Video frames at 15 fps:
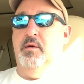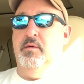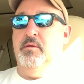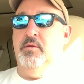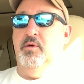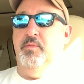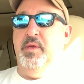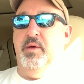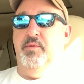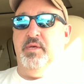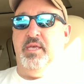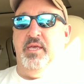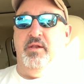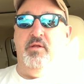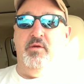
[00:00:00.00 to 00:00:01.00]
you'll be able
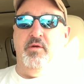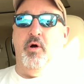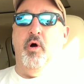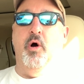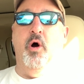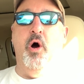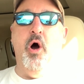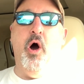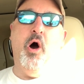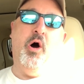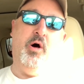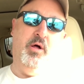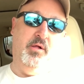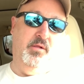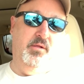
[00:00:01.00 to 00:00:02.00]
to get
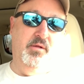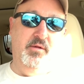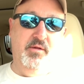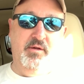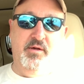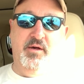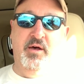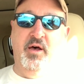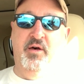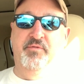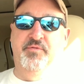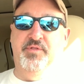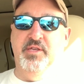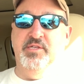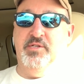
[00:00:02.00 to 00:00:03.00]
all
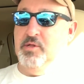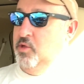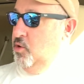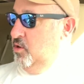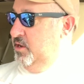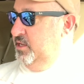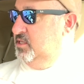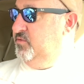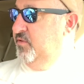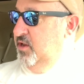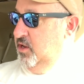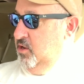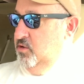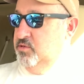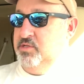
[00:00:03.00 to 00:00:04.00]
of these glorious
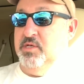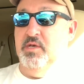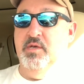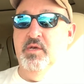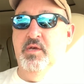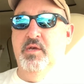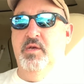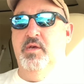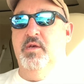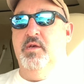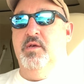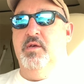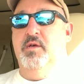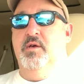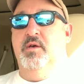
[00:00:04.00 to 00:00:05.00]
videos
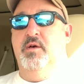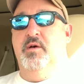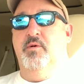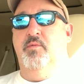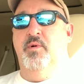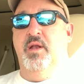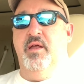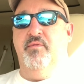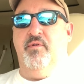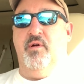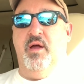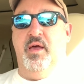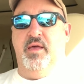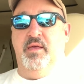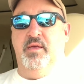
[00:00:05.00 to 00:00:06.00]

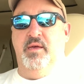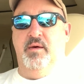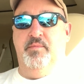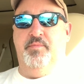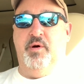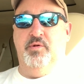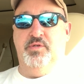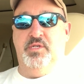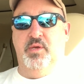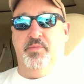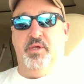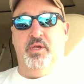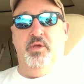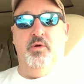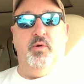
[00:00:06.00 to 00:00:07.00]
whenever I post
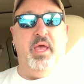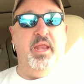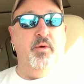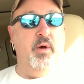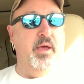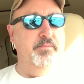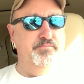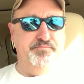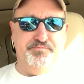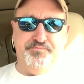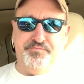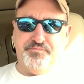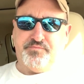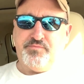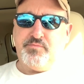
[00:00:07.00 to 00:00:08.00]
something new. Anyway,
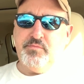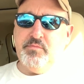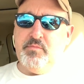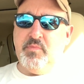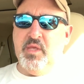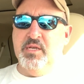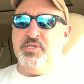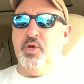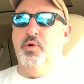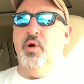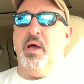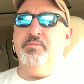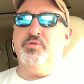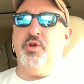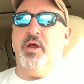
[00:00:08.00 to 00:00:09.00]

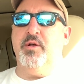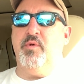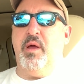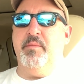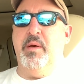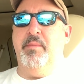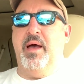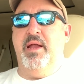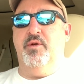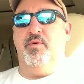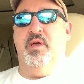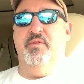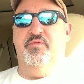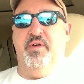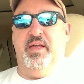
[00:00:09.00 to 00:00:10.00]
so I'm trying to wrap my mind
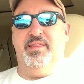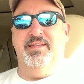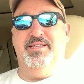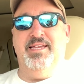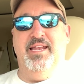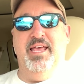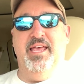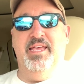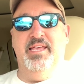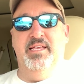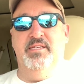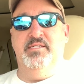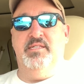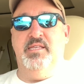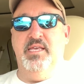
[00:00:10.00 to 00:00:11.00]
around the fact that today
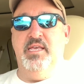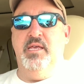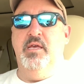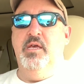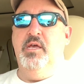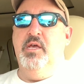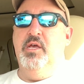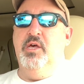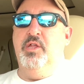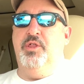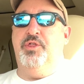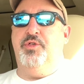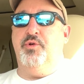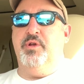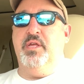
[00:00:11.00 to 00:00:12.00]
is the
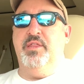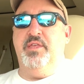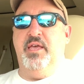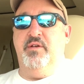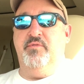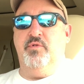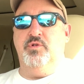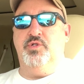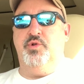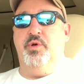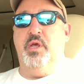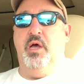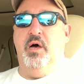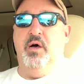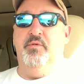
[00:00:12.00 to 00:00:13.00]
30th
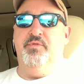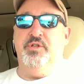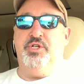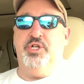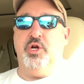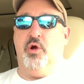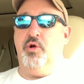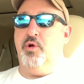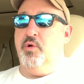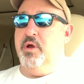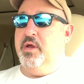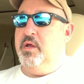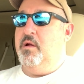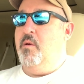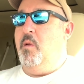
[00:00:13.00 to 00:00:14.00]
anniversary of the
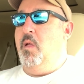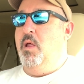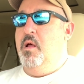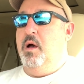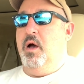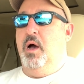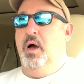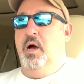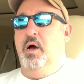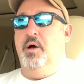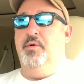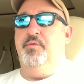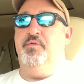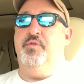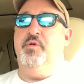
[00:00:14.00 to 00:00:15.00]
chartering
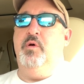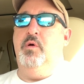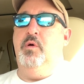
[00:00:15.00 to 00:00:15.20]
of